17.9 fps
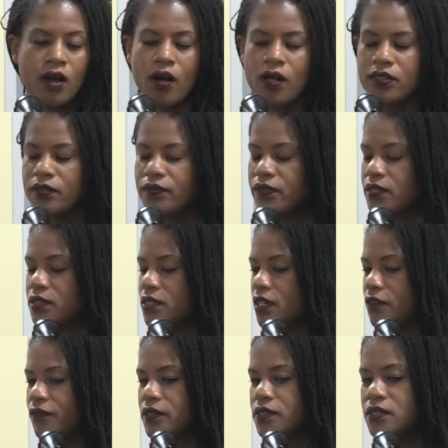all of these
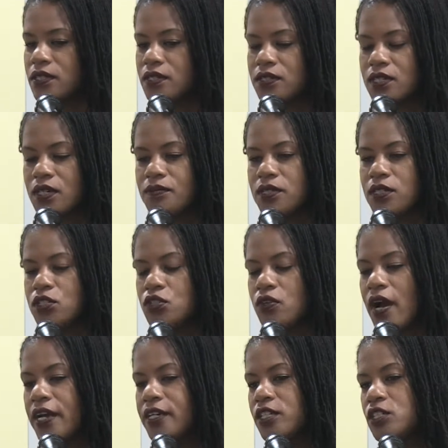different systems and
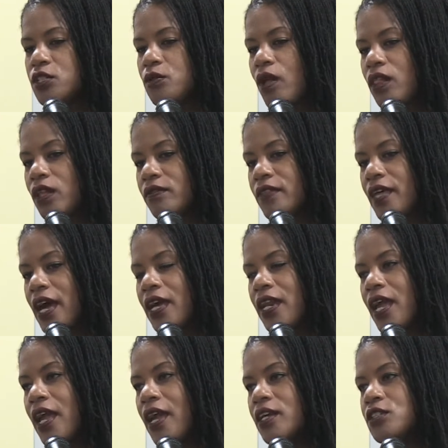trying to do all of
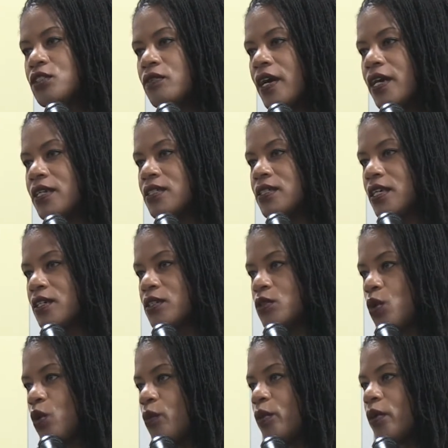that and try to stay
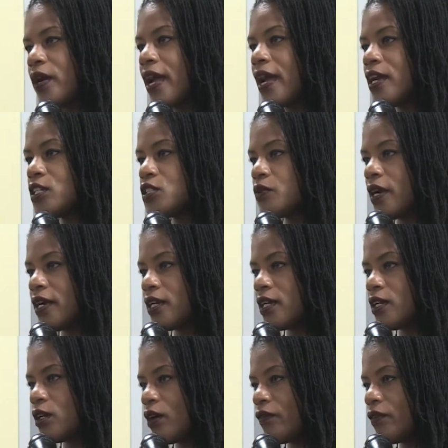sober and try
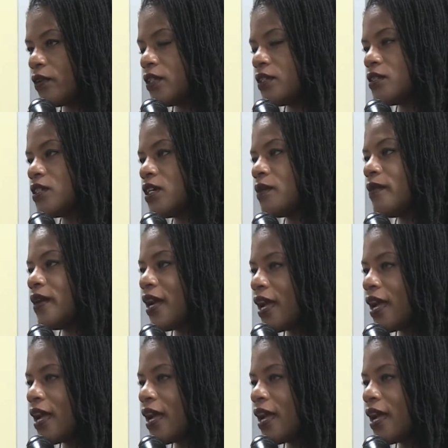to get over the stigma